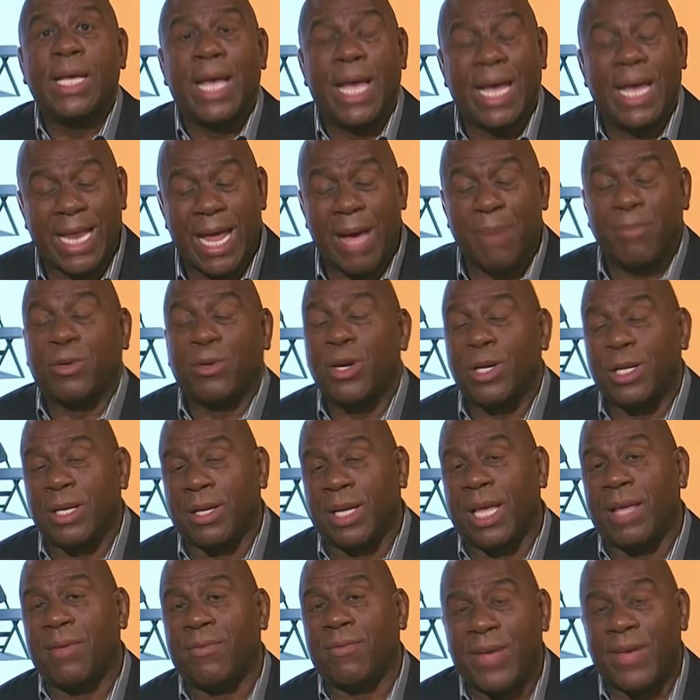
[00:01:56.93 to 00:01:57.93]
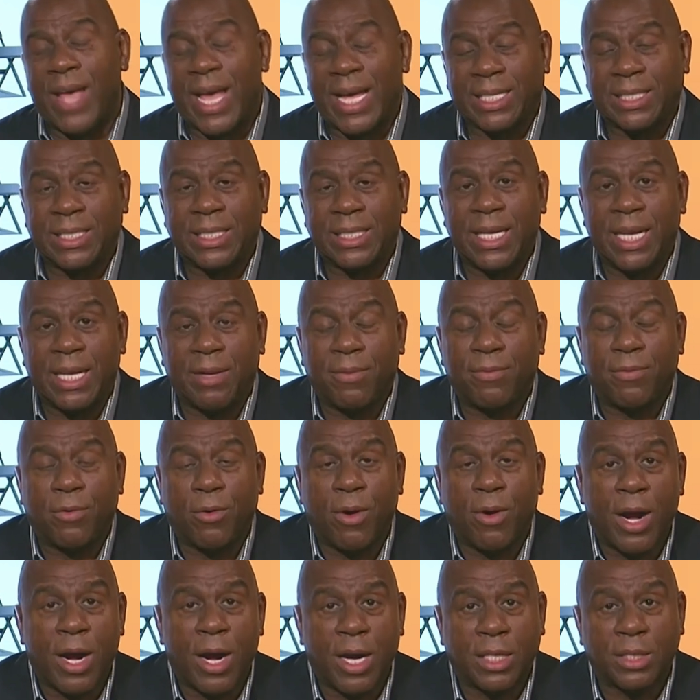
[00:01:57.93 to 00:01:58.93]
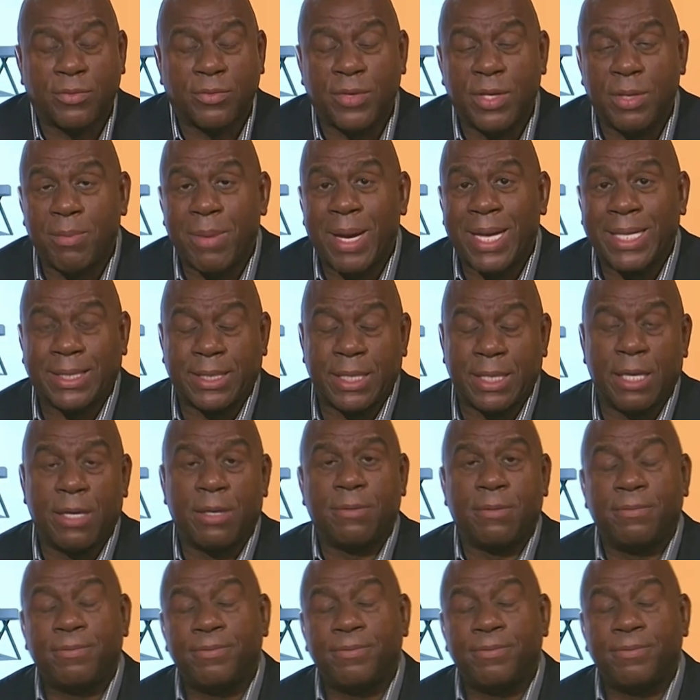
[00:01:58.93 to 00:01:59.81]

and I'm going to get vaccinated for RSV myself.